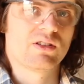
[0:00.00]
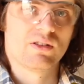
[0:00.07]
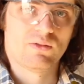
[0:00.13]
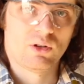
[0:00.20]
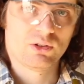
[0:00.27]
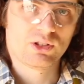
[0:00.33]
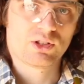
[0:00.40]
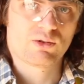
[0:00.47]
the
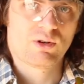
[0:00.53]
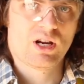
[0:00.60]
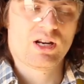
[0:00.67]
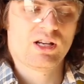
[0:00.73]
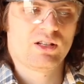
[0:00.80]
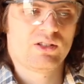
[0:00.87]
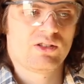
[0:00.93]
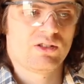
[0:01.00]
voltage
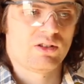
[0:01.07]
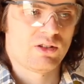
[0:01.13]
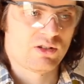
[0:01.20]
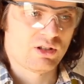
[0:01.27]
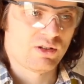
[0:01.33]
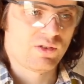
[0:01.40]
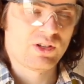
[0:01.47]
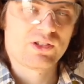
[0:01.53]
ratings, the
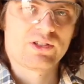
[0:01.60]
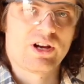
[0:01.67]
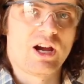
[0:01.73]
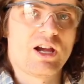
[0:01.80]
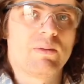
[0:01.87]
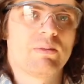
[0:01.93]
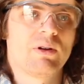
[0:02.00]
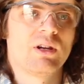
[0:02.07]
service
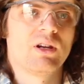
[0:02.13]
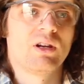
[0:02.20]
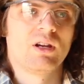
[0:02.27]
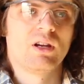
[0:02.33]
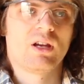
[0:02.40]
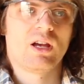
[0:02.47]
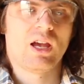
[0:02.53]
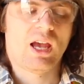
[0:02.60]
type,
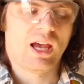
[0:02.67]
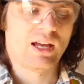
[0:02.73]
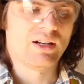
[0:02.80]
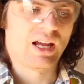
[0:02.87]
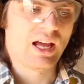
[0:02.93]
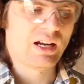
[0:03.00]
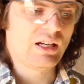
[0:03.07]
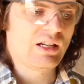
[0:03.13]
and
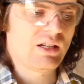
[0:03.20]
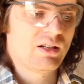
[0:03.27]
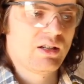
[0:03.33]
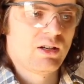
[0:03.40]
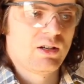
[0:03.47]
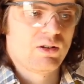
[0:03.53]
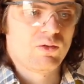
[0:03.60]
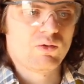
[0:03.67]
any
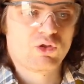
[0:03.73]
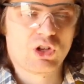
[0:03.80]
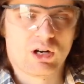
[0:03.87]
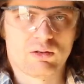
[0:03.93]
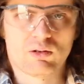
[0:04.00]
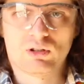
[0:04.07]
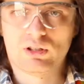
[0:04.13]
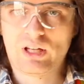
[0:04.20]

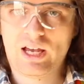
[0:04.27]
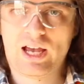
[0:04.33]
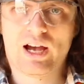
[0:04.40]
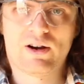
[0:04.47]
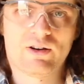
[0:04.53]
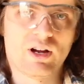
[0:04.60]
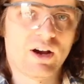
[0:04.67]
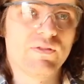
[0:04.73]
general
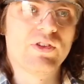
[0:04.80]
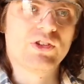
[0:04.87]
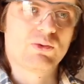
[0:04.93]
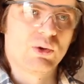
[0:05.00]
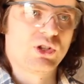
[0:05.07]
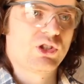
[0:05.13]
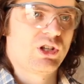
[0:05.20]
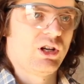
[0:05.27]
layout of the
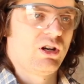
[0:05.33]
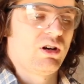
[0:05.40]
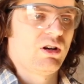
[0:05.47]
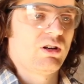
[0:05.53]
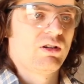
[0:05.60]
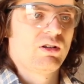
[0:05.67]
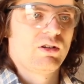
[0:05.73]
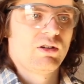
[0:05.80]

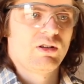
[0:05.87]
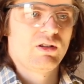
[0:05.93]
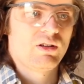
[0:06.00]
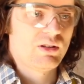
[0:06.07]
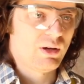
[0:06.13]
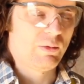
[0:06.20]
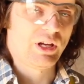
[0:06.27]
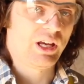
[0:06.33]
switchgear
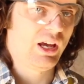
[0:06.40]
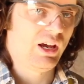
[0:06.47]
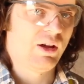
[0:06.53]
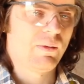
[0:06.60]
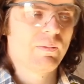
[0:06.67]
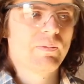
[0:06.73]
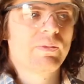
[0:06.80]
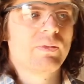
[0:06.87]
that we can.